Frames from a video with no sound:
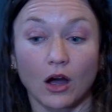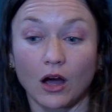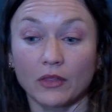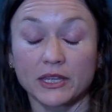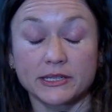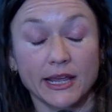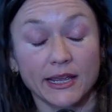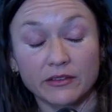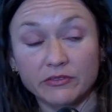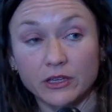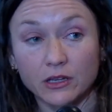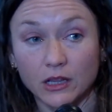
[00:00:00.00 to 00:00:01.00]
On the day
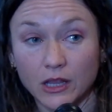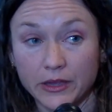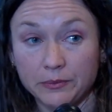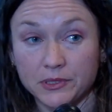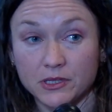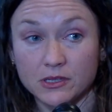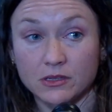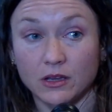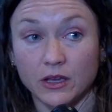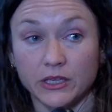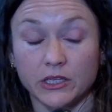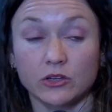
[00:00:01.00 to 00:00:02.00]
of the eclipse,
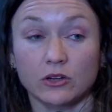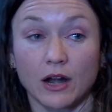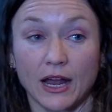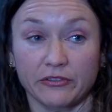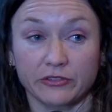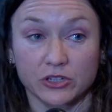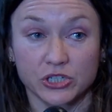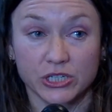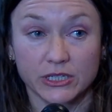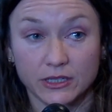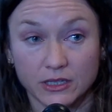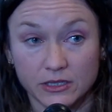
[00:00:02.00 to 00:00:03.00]
a year after
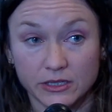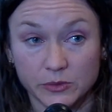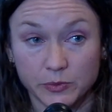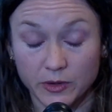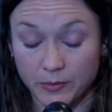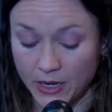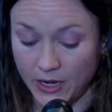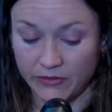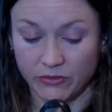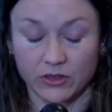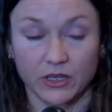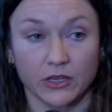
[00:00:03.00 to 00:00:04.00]
she did this experiment,
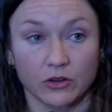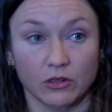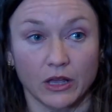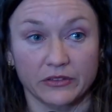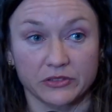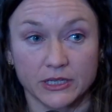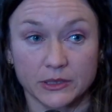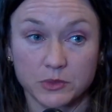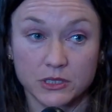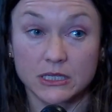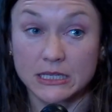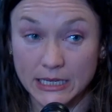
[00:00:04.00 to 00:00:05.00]
everything in her life
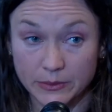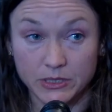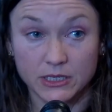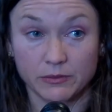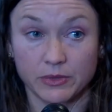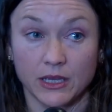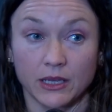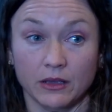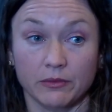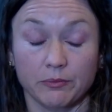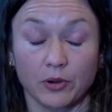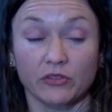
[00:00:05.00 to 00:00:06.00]
seems to be
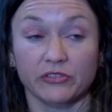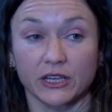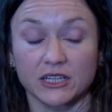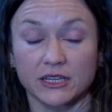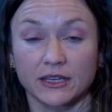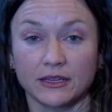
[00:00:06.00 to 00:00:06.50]
perfect.